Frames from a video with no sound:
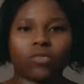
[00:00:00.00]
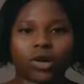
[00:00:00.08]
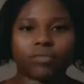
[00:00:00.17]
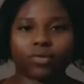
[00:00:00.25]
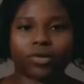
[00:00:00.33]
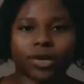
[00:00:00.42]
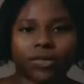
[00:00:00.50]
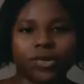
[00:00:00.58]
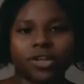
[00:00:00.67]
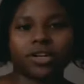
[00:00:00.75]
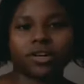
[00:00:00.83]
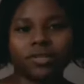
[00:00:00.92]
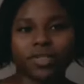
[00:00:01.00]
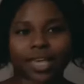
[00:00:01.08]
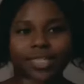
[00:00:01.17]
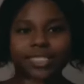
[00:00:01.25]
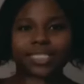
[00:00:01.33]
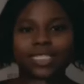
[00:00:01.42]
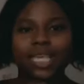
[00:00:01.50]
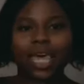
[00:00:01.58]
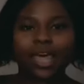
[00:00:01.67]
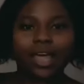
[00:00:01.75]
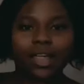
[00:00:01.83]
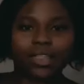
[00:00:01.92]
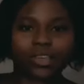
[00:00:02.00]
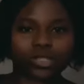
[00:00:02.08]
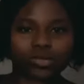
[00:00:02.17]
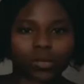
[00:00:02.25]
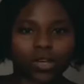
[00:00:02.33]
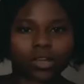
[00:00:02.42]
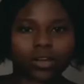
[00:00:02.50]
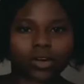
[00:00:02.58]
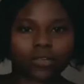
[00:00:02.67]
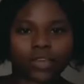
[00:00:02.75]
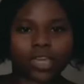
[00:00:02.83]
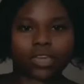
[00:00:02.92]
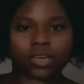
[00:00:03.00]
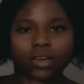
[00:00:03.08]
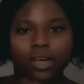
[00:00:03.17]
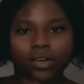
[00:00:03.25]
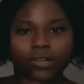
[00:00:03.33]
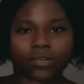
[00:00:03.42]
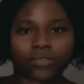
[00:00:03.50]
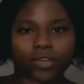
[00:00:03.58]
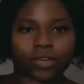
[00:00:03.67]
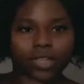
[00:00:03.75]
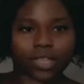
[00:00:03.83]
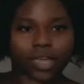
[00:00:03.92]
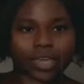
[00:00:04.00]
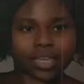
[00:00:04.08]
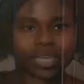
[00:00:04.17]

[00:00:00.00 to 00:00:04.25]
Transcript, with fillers: broken window. That's this one over here. I don't know if you can, like,